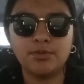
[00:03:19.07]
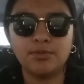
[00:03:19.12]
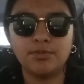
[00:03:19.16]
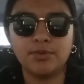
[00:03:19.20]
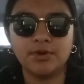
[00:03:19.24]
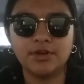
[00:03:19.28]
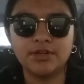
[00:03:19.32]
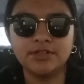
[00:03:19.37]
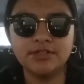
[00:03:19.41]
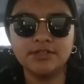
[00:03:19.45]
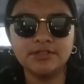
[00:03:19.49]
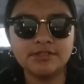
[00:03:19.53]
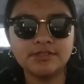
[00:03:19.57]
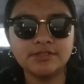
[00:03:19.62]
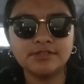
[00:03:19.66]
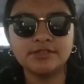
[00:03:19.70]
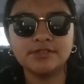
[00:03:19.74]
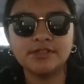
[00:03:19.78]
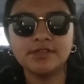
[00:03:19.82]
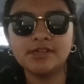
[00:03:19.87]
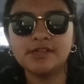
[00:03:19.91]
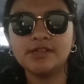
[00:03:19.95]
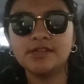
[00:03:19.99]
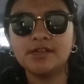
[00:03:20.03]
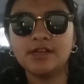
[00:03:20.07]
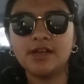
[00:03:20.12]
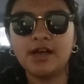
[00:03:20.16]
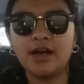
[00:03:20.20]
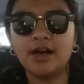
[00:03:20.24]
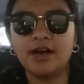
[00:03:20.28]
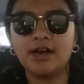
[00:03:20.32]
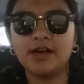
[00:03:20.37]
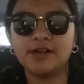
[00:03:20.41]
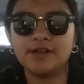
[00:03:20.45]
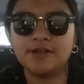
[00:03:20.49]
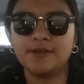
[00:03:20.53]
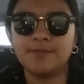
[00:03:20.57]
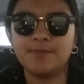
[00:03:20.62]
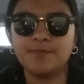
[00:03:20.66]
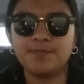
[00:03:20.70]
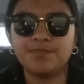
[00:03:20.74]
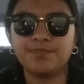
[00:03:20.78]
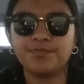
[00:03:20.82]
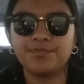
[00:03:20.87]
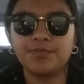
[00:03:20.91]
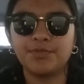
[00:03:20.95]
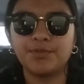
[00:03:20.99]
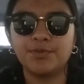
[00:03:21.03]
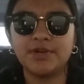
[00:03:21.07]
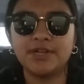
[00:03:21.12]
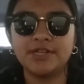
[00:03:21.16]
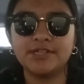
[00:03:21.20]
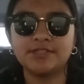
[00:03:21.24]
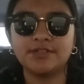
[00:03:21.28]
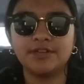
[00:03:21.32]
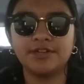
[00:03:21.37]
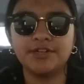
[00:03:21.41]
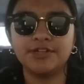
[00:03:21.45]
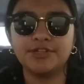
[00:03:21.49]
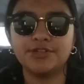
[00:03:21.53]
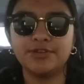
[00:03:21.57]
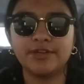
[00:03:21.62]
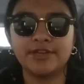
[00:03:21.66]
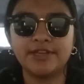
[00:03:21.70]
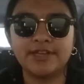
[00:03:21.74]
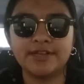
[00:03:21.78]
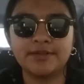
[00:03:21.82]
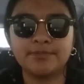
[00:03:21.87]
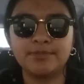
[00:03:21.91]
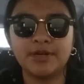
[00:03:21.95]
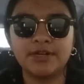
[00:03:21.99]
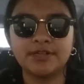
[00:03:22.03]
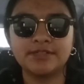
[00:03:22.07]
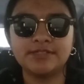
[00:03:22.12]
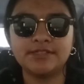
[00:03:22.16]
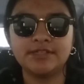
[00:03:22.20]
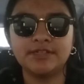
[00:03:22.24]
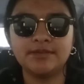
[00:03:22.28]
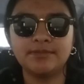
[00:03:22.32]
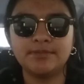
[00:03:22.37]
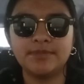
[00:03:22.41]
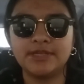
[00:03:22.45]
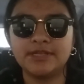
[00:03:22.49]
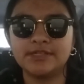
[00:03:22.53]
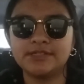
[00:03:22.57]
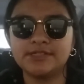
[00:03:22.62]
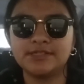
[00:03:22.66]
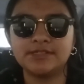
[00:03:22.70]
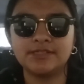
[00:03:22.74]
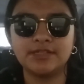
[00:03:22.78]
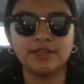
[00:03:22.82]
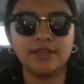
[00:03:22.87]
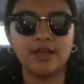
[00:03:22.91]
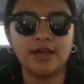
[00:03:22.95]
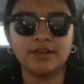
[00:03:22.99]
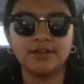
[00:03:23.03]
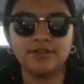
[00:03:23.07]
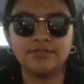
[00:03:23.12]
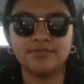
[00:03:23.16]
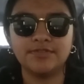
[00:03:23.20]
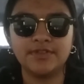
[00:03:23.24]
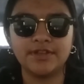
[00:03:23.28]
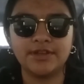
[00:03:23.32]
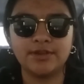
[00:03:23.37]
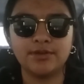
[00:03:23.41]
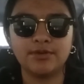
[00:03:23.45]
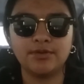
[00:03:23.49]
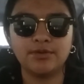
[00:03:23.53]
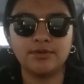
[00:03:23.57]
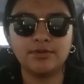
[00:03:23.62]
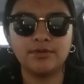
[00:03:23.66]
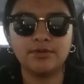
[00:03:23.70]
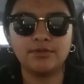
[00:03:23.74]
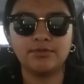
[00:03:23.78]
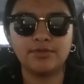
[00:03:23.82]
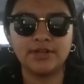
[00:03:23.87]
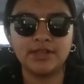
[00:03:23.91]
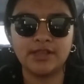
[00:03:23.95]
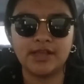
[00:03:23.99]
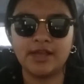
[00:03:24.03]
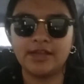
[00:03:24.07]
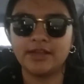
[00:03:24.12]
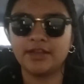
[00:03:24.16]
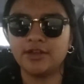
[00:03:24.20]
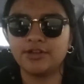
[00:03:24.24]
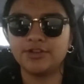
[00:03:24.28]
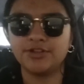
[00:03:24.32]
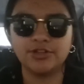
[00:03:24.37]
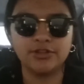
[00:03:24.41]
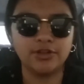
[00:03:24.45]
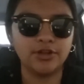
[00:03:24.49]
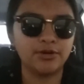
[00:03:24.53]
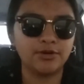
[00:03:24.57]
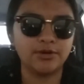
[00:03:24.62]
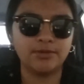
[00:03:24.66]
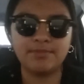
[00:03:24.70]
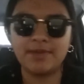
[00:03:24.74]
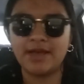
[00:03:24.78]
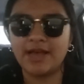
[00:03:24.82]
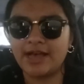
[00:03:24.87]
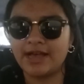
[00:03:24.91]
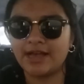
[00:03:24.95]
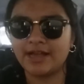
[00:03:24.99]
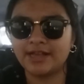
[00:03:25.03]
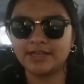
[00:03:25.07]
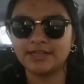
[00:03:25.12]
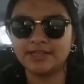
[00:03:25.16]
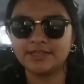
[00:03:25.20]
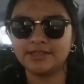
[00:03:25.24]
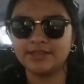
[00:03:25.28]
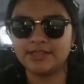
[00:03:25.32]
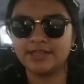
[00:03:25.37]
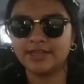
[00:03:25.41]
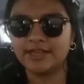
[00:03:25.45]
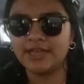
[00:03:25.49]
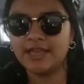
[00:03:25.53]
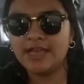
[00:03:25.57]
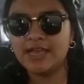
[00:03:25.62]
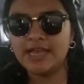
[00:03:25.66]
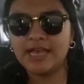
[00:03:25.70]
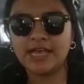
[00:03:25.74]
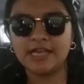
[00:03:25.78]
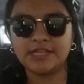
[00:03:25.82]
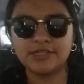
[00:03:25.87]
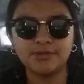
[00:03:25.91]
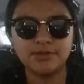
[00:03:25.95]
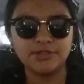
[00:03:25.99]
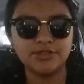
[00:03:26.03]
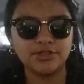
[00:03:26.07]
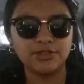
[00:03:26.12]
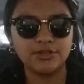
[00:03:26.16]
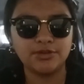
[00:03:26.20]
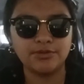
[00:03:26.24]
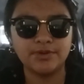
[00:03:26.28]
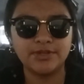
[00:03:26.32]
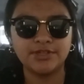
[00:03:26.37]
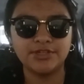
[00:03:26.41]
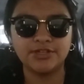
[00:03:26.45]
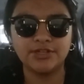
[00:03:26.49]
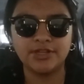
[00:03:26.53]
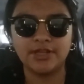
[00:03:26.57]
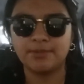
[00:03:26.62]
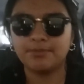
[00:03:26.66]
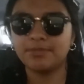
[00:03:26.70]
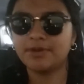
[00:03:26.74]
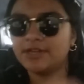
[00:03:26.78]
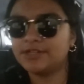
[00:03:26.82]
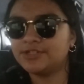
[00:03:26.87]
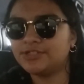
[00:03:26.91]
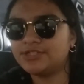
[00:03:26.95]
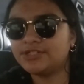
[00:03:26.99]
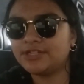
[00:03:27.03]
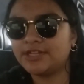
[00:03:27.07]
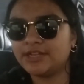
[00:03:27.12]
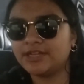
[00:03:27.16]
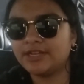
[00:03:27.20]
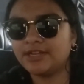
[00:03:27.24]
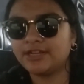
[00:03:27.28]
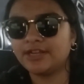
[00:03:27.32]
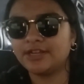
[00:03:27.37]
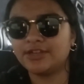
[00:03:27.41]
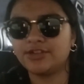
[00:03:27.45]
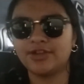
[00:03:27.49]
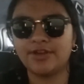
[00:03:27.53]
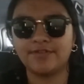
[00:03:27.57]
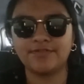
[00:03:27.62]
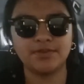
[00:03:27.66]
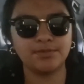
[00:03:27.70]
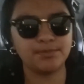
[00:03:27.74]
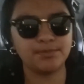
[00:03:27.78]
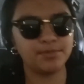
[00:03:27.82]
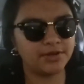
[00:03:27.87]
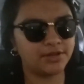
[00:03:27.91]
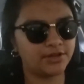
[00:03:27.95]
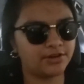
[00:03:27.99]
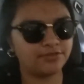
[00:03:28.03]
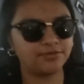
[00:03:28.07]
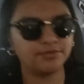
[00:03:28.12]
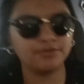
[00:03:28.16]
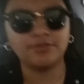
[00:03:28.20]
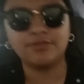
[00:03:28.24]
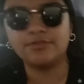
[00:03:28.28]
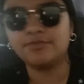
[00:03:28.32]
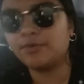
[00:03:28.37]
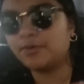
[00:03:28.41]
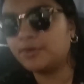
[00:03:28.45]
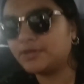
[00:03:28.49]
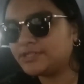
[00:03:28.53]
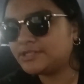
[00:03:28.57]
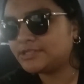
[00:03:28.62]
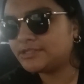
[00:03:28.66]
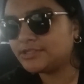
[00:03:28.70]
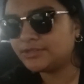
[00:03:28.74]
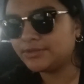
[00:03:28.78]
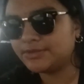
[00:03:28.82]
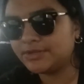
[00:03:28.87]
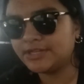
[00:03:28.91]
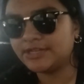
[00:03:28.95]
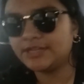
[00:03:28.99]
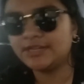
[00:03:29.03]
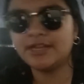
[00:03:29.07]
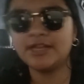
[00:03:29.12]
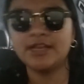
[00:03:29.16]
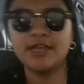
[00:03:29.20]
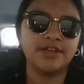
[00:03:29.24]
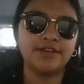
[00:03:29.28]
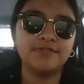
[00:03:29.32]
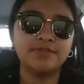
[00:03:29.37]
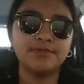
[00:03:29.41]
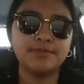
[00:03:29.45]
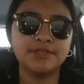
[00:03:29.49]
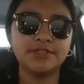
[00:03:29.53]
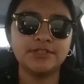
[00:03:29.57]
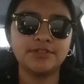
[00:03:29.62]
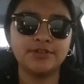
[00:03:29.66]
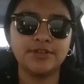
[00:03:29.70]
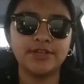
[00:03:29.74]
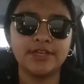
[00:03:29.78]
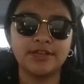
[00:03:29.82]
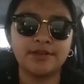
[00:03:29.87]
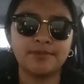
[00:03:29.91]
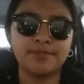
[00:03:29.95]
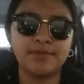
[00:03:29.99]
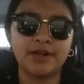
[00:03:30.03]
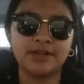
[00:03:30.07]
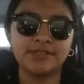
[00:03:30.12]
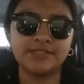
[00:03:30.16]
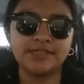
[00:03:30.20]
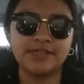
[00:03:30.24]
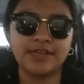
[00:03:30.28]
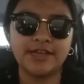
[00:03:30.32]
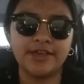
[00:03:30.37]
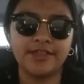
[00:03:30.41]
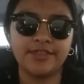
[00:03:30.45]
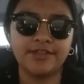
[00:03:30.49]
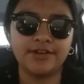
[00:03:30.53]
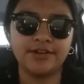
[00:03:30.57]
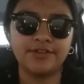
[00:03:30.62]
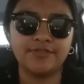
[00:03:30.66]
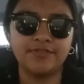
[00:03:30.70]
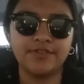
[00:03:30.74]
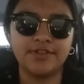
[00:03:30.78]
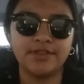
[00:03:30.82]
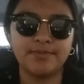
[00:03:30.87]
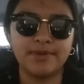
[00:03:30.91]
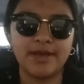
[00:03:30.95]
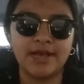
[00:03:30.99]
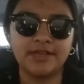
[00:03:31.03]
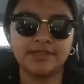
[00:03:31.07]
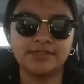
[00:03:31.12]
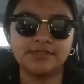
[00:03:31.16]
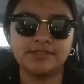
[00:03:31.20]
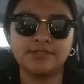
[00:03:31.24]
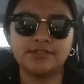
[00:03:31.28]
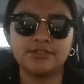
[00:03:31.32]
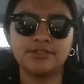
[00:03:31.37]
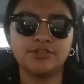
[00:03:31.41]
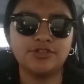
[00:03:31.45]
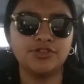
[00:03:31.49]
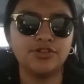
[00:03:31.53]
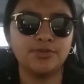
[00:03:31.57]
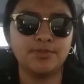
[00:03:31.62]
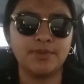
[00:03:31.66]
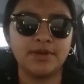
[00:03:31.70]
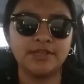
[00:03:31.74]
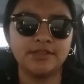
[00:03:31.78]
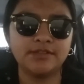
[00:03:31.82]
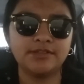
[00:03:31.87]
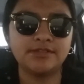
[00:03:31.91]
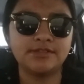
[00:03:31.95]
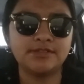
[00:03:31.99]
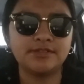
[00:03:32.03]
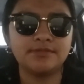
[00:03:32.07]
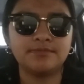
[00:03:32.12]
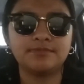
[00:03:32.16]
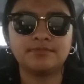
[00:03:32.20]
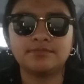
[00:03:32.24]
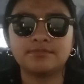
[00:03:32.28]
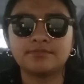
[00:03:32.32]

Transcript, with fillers: worse um, when I started doing kickboxing because it's a lot of like relying on your lower back and like especially when you're like punching and you have to put your full force into it. So I haven't been doing kickboxing either for the past two months.